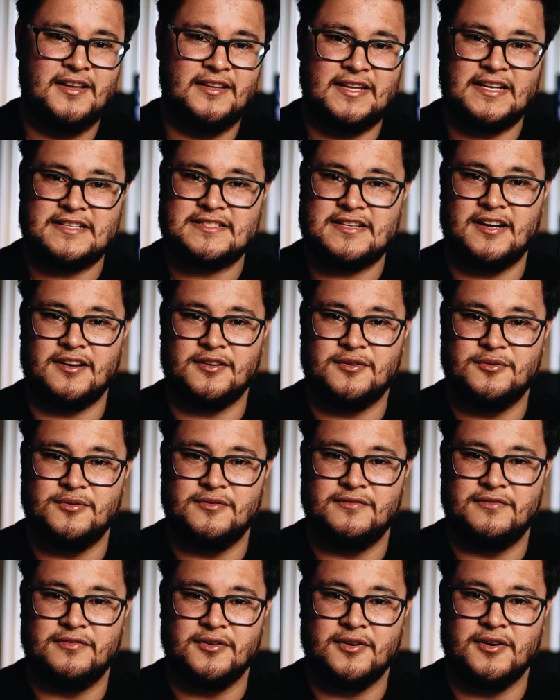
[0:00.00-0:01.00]
that's kind of
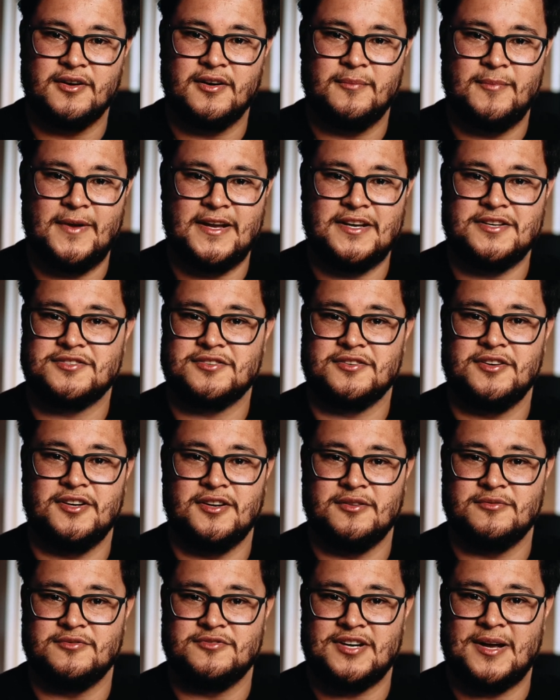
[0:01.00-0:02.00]
cool for making sure you
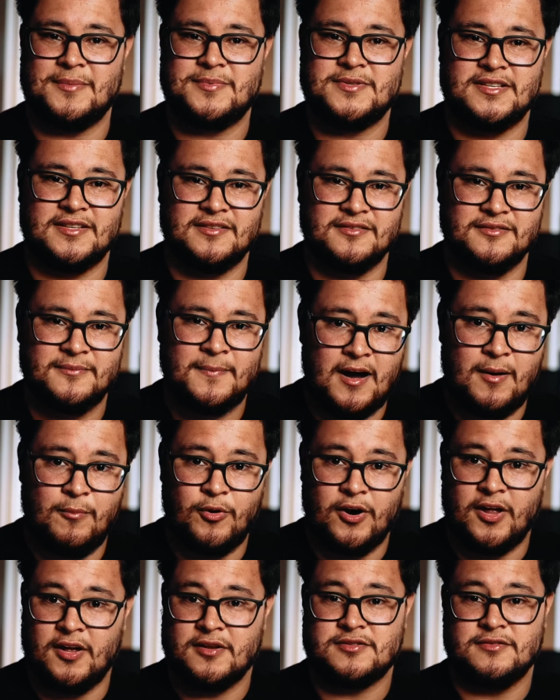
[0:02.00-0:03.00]
don't drop signal.
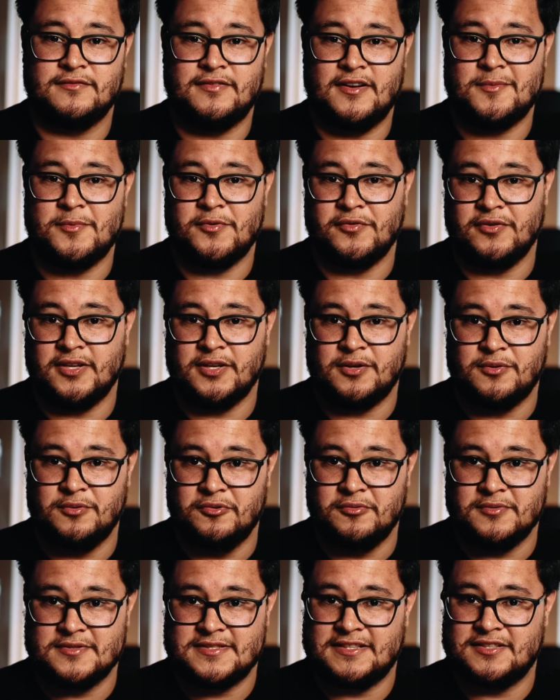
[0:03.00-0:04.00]
What I also found to be really
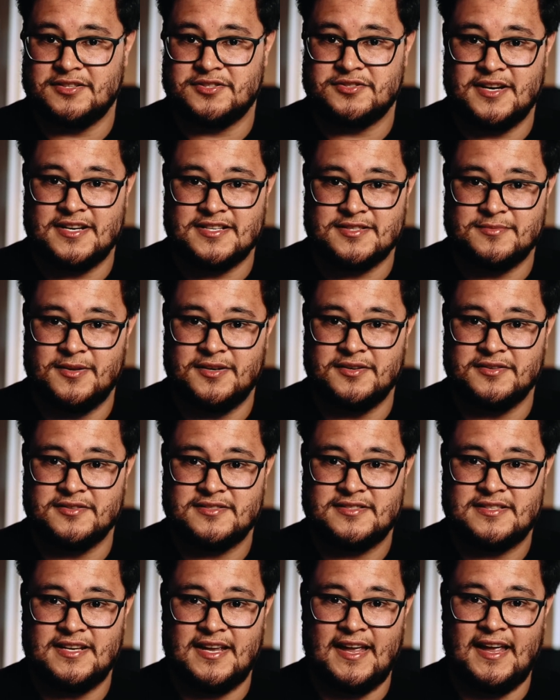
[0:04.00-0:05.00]
cool was that the
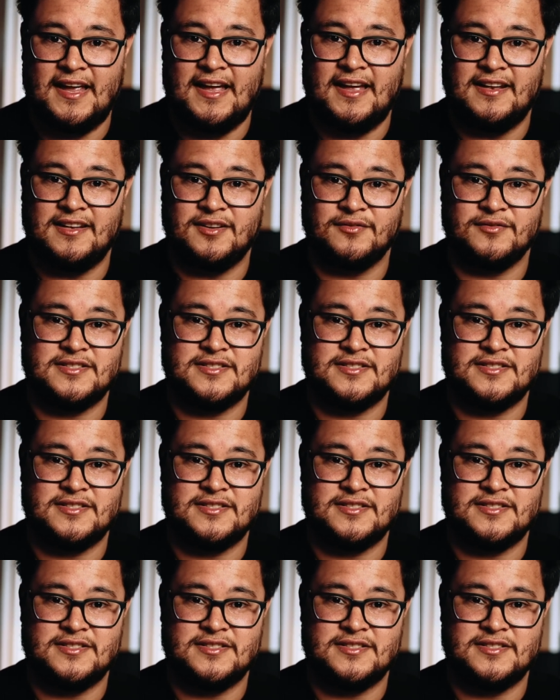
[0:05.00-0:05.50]
transmitters and the